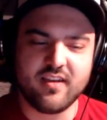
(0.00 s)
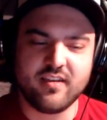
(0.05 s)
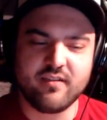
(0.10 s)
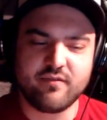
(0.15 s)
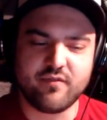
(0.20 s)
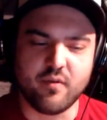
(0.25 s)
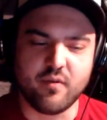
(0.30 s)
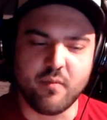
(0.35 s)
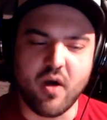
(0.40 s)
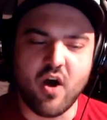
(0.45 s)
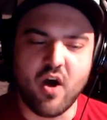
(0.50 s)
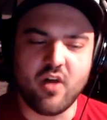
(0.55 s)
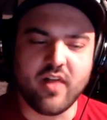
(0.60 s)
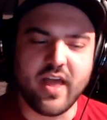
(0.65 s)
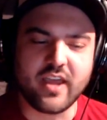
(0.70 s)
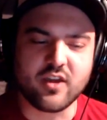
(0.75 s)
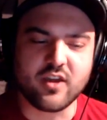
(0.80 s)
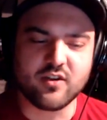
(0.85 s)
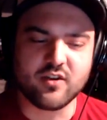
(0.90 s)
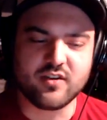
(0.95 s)
from all
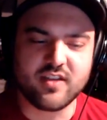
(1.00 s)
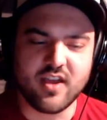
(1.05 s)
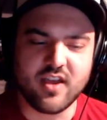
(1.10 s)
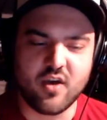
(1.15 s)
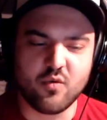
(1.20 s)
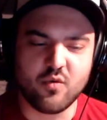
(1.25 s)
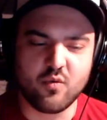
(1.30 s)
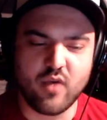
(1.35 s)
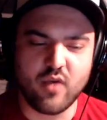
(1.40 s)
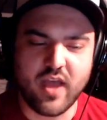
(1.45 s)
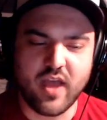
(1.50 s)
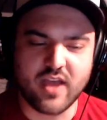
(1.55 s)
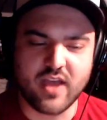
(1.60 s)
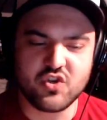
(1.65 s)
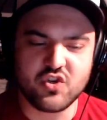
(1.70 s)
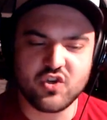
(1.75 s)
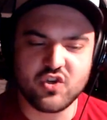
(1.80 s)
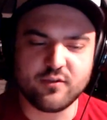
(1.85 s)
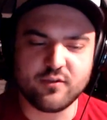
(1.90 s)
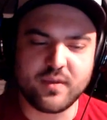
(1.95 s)
I could tell, had
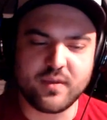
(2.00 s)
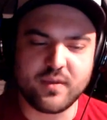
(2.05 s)
just